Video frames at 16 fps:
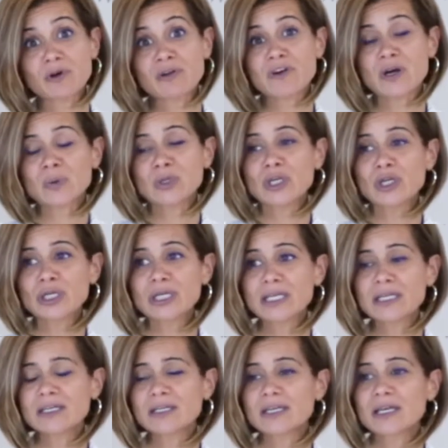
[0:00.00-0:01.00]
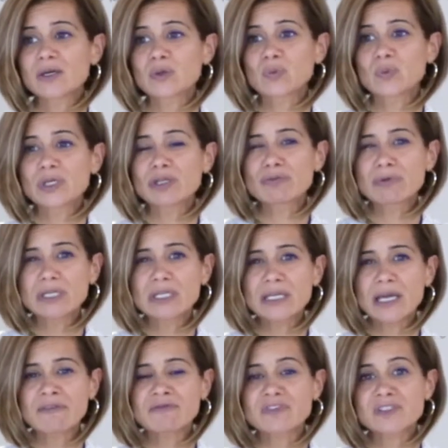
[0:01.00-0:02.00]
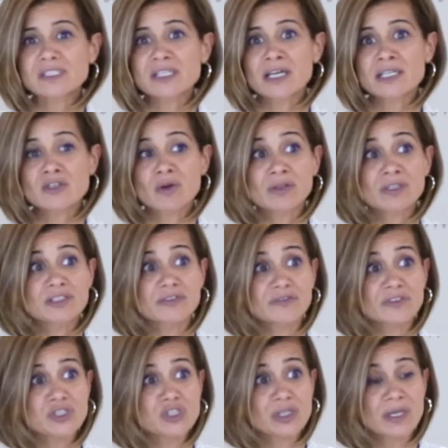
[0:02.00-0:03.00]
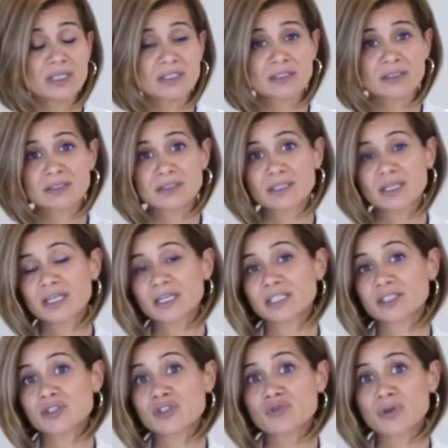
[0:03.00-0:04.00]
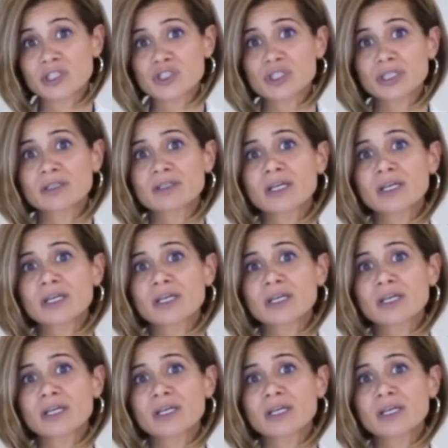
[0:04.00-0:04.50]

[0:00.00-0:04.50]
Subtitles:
of our learning. We really emphasize on the differentiated instruction.